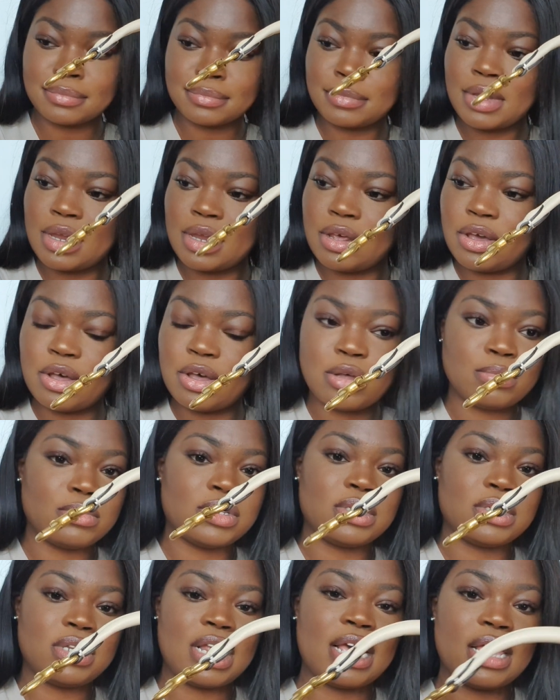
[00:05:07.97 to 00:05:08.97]
and it
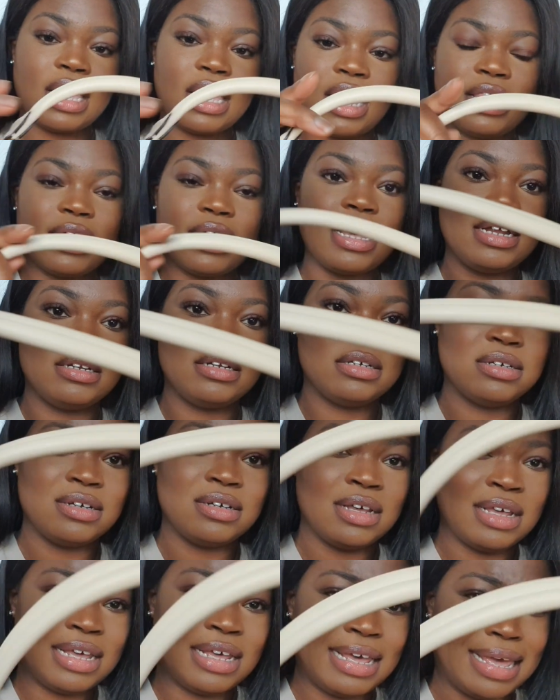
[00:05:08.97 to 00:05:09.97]
comes like that.
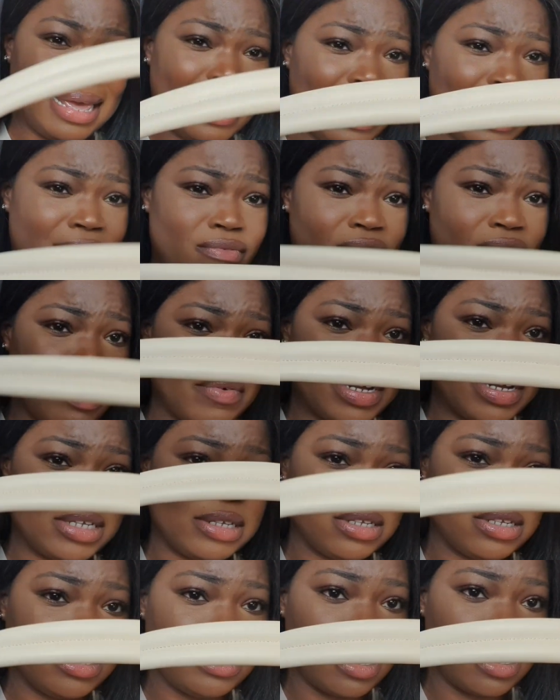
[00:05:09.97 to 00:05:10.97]
Again, very
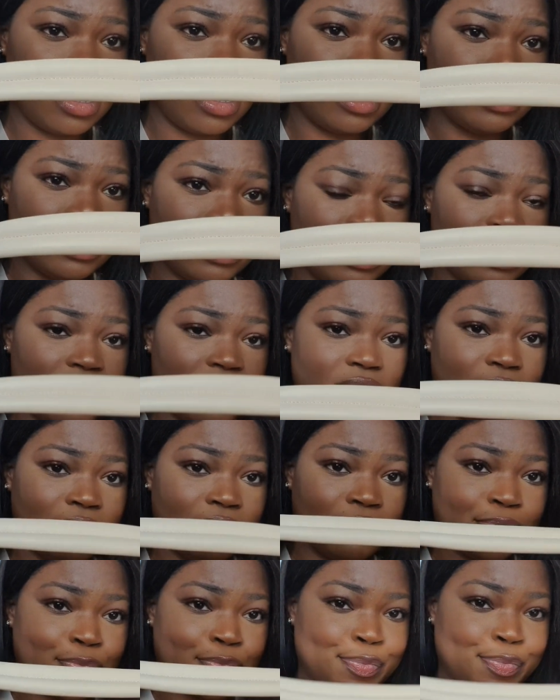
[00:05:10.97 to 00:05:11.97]
sturdy,
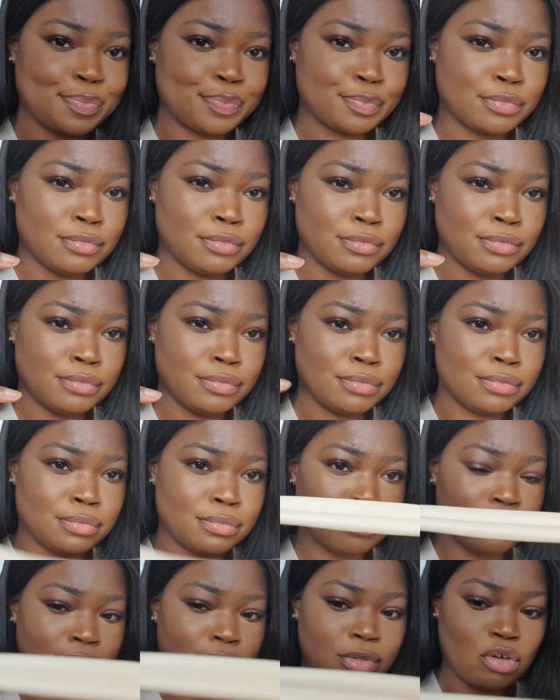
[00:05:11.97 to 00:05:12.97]

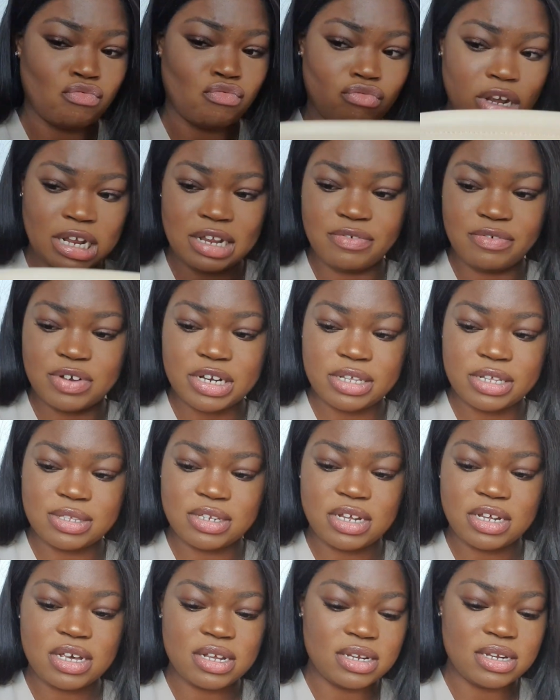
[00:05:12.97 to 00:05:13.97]
really, really
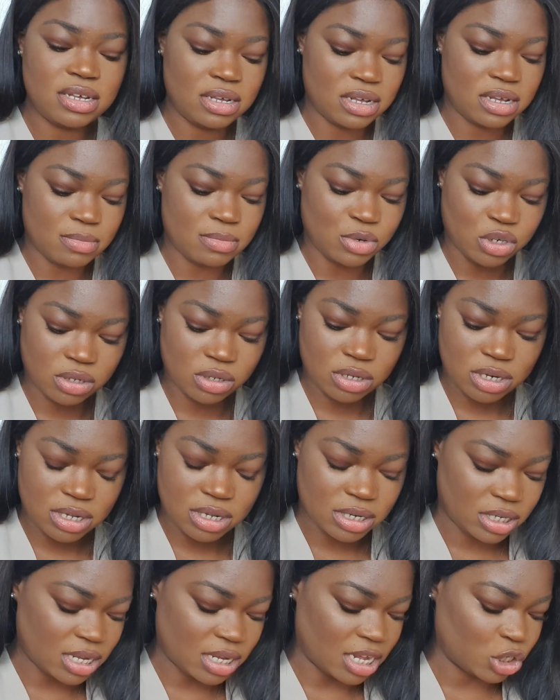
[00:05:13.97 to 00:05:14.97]
sturdy, and I'm just gonna
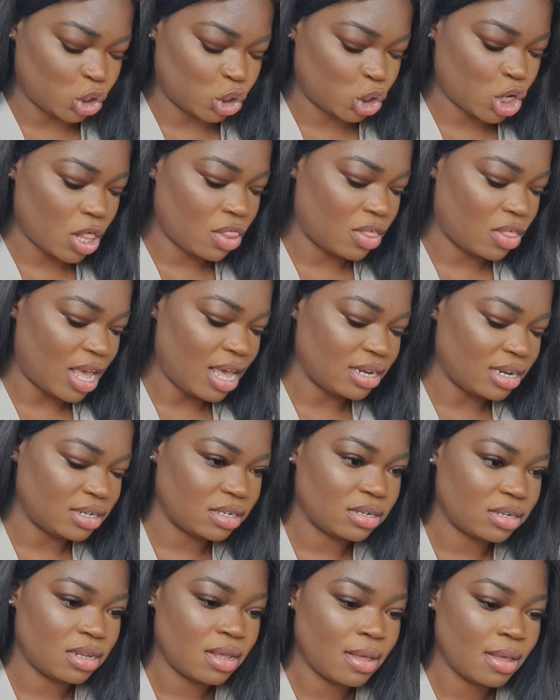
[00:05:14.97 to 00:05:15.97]
attach that
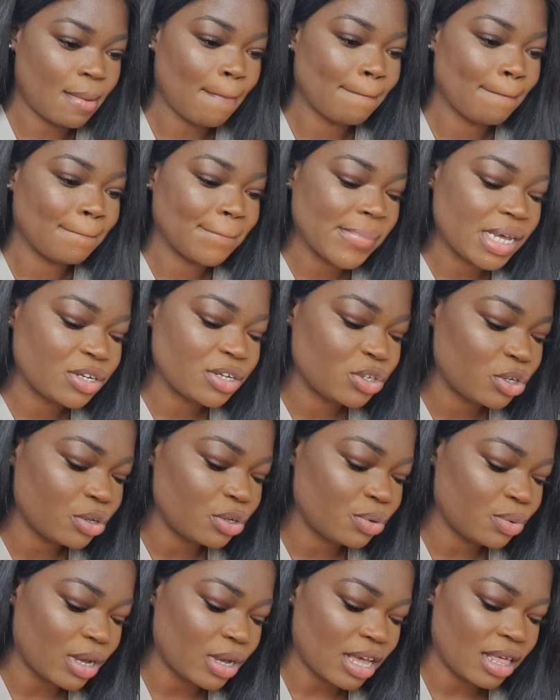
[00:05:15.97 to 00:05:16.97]

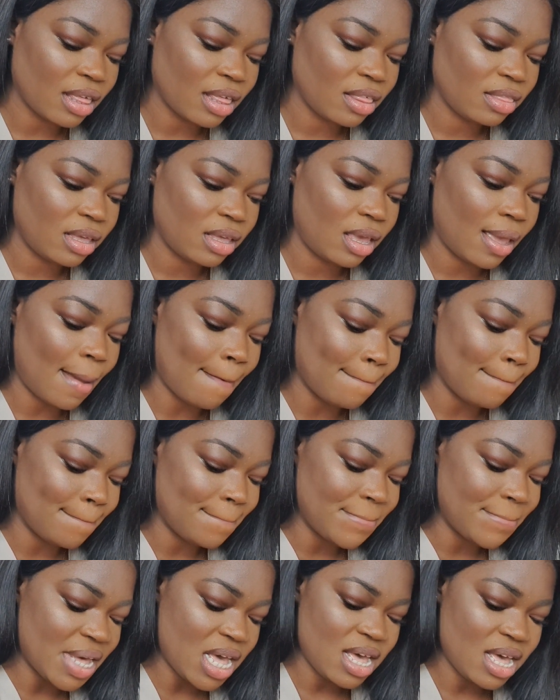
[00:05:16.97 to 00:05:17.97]
to the
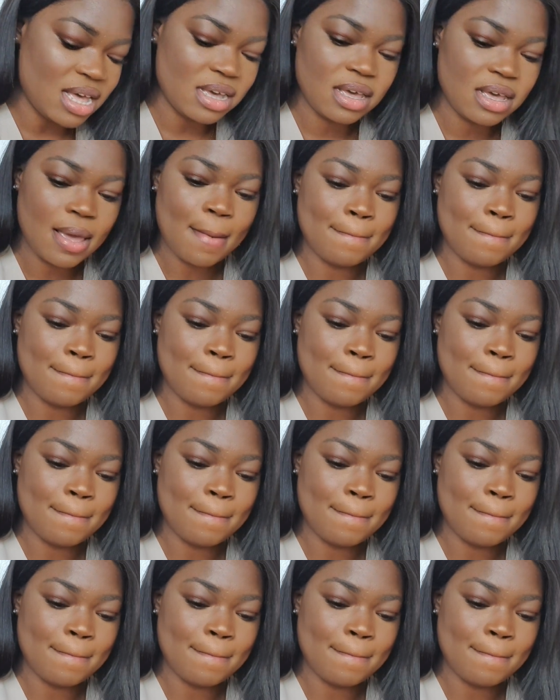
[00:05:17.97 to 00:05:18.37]
bag.